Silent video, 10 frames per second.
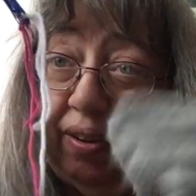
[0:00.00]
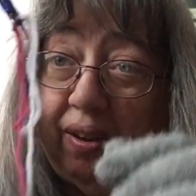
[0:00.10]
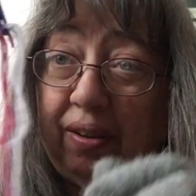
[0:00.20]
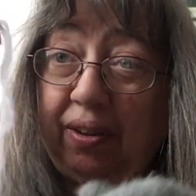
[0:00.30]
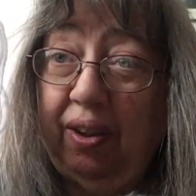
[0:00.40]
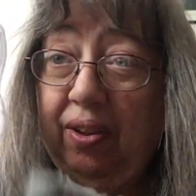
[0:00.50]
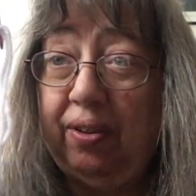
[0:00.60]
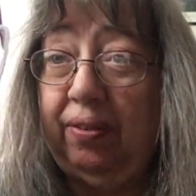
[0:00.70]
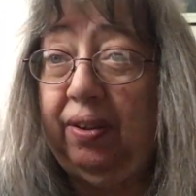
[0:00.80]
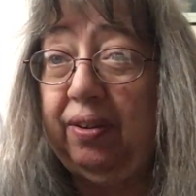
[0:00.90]
little,
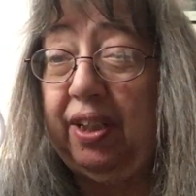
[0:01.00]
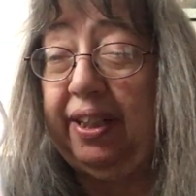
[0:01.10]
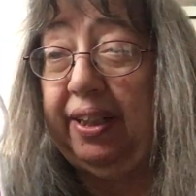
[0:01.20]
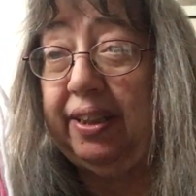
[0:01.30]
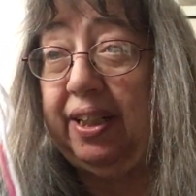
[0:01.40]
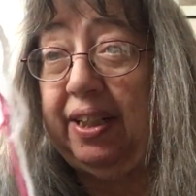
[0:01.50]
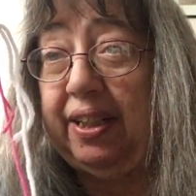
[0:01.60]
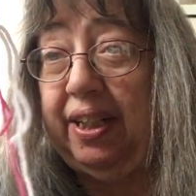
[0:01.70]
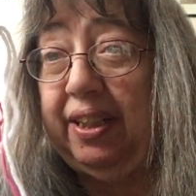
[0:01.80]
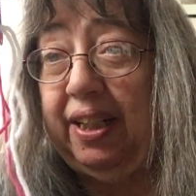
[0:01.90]
or kind
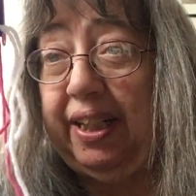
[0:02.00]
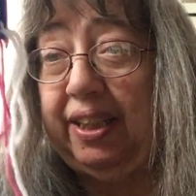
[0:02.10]
of like